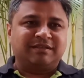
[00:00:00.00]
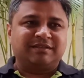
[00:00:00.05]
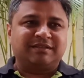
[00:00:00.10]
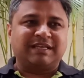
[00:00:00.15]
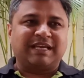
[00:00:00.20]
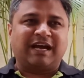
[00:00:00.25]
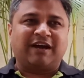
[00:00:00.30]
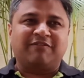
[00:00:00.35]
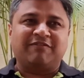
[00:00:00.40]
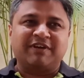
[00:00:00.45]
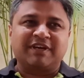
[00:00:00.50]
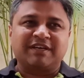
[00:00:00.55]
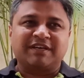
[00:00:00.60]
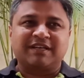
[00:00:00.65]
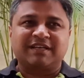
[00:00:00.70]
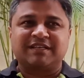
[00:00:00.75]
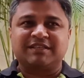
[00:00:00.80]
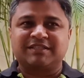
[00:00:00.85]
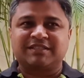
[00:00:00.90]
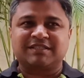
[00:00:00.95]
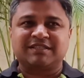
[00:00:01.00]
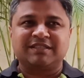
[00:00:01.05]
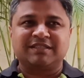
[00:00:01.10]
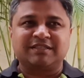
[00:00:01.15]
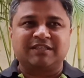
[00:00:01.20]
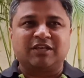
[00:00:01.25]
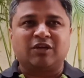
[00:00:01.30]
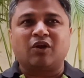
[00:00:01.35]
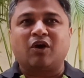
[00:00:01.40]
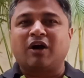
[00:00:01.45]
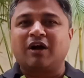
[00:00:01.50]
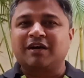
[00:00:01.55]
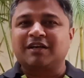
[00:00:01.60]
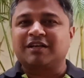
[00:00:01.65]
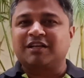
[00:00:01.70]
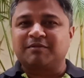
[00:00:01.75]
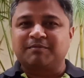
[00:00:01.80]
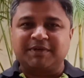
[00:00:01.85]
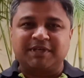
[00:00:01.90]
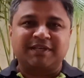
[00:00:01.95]
The awareness, the
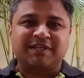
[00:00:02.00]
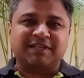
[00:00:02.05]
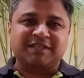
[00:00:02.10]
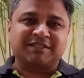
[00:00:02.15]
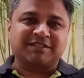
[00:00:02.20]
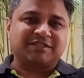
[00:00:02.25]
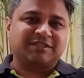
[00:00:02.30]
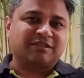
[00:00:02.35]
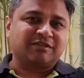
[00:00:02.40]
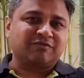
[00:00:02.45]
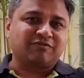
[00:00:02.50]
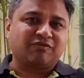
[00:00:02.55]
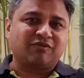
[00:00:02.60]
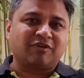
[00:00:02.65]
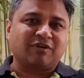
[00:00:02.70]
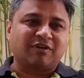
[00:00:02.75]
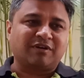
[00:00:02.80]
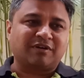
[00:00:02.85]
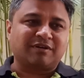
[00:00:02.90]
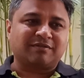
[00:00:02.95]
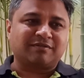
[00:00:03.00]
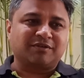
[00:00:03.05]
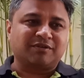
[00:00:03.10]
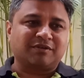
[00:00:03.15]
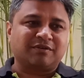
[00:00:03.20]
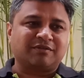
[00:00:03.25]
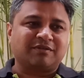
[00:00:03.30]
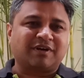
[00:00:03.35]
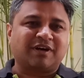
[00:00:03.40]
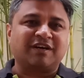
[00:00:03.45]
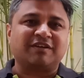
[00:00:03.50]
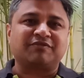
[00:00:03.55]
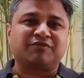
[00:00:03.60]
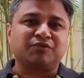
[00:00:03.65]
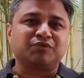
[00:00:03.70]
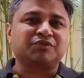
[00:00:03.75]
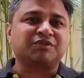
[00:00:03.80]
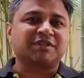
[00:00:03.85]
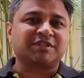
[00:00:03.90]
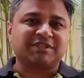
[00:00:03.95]
long-term intention for our
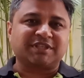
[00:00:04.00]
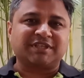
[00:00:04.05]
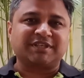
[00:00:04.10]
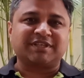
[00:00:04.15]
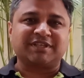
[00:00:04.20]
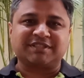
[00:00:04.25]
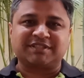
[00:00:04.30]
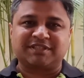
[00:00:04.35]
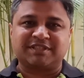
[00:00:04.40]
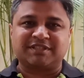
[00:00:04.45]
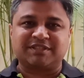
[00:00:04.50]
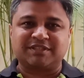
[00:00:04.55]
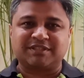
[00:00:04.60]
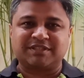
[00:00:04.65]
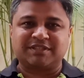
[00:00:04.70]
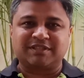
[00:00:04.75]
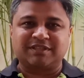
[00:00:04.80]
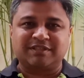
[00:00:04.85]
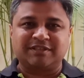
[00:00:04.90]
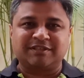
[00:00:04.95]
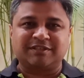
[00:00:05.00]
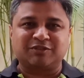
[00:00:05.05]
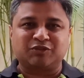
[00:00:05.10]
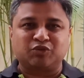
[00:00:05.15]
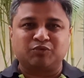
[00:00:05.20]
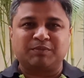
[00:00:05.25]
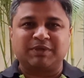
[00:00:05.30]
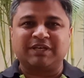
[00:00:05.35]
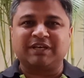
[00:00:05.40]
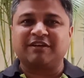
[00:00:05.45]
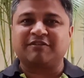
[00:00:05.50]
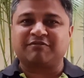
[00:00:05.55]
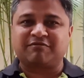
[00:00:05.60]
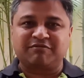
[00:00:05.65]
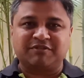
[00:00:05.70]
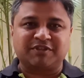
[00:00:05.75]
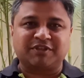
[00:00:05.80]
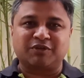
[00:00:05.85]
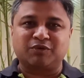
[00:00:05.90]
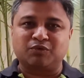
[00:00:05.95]
future generations to be
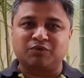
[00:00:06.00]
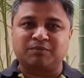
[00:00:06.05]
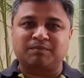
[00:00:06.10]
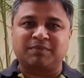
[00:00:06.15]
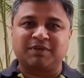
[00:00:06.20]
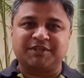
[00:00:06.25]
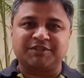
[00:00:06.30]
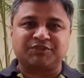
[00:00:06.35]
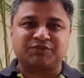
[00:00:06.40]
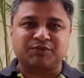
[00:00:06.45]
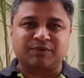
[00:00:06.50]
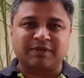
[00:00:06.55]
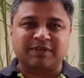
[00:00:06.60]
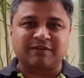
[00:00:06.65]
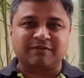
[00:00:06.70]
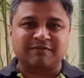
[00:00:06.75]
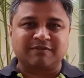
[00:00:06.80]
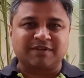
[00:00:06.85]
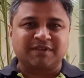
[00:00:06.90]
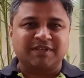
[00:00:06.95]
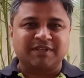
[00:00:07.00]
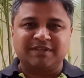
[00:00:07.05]
left with a good place to live.